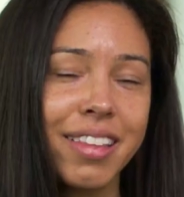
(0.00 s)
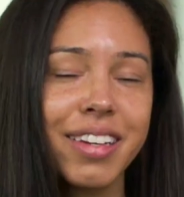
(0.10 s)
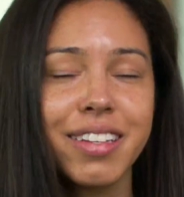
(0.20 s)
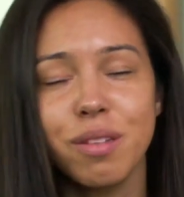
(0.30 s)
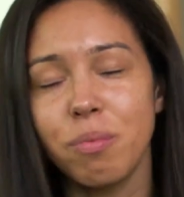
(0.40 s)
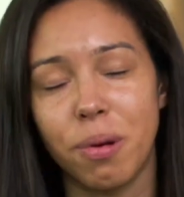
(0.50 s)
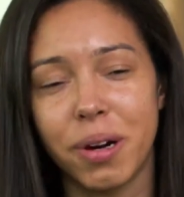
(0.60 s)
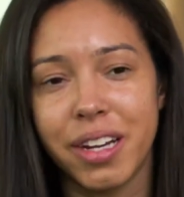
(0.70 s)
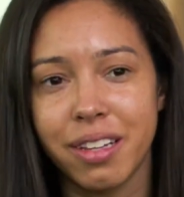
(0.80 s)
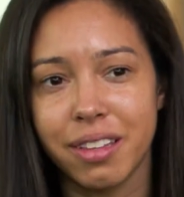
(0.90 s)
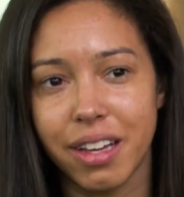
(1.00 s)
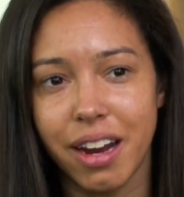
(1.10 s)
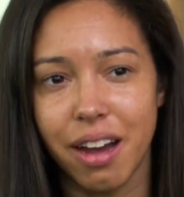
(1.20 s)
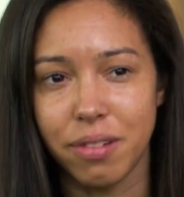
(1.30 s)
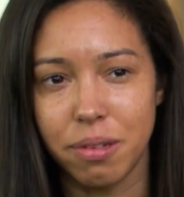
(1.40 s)
I think it's important
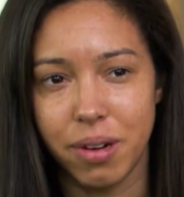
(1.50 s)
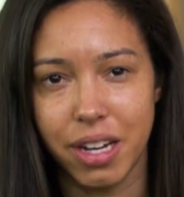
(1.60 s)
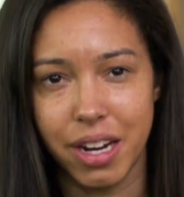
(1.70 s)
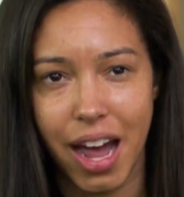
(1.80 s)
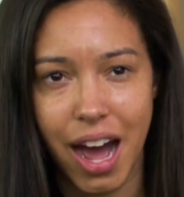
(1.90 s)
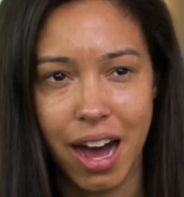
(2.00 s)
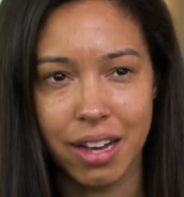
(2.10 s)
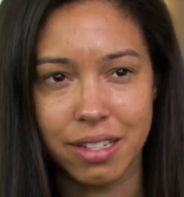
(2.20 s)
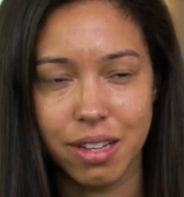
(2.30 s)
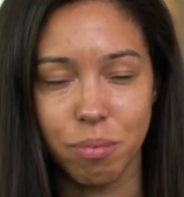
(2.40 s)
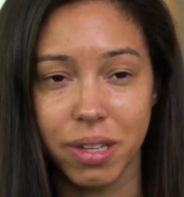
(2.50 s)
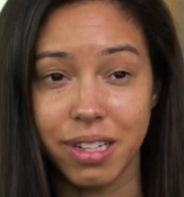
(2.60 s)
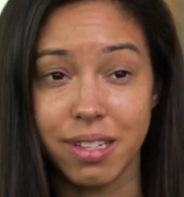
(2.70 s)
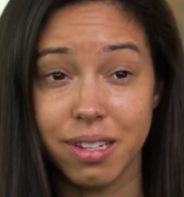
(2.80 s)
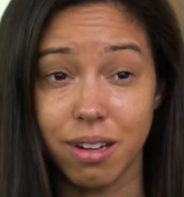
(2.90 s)
that everyone has a
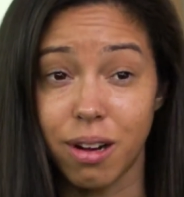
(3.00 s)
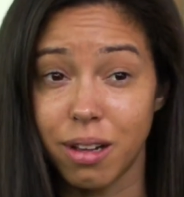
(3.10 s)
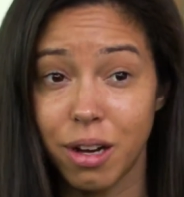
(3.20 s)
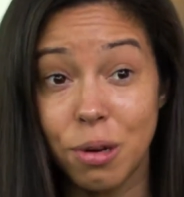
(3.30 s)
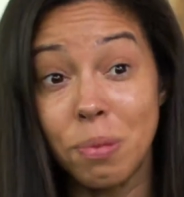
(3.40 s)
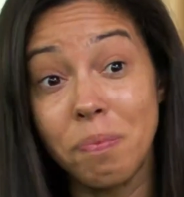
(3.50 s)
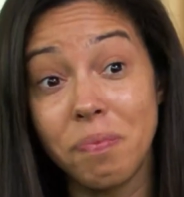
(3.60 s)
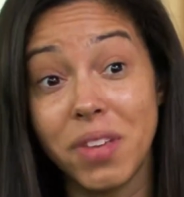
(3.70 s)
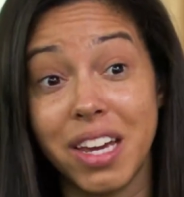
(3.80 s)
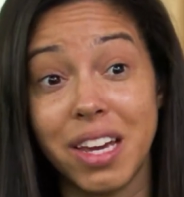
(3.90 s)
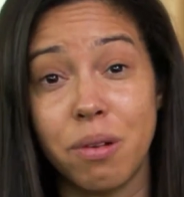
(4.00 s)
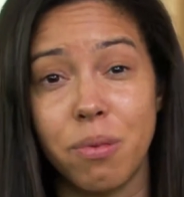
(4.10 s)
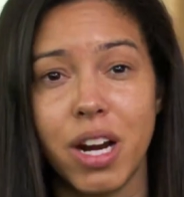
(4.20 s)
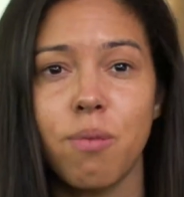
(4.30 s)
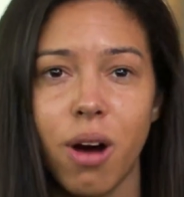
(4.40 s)
place to call home.
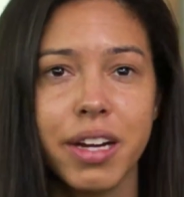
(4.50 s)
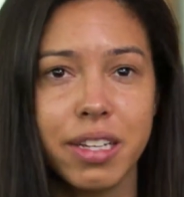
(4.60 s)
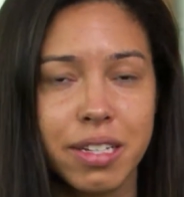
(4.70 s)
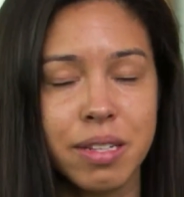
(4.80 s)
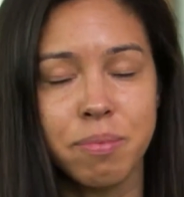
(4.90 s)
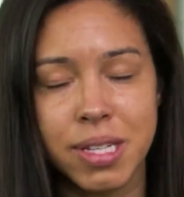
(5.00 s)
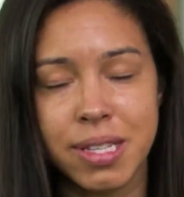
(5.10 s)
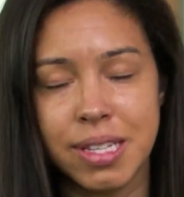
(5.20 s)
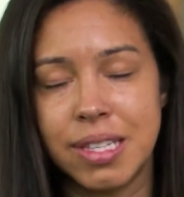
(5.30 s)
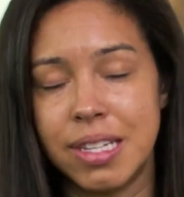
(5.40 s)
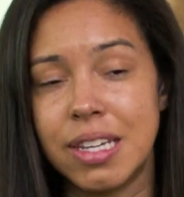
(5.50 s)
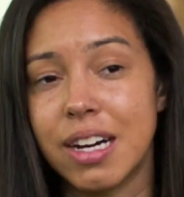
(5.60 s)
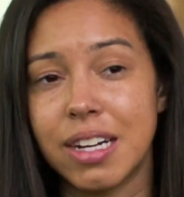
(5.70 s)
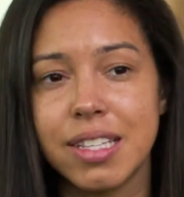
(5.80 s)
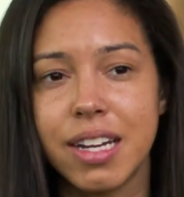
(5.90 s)
And when I walk into
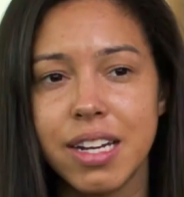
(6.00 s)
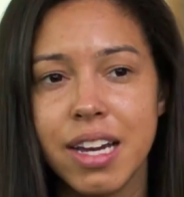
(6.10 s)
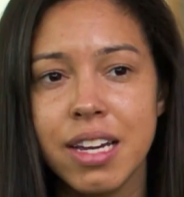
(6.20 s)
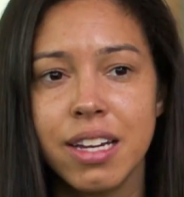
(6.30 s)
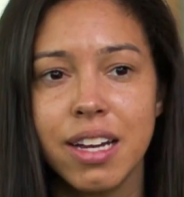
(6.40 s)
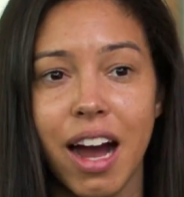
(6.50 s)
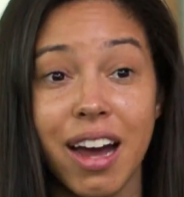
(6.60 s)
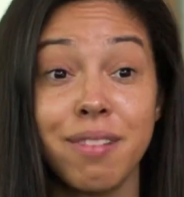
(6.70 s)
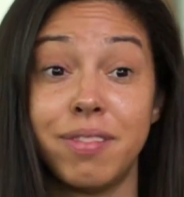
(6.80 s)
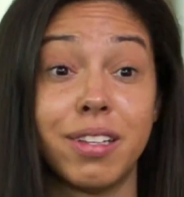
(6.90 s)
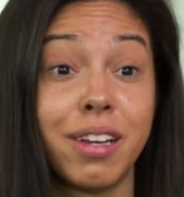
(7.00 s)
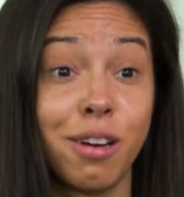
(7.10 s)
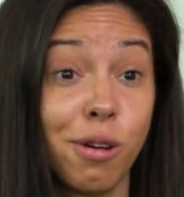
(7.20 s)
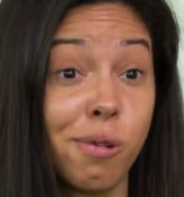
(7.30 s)
NBCC on a Sunday, I feel at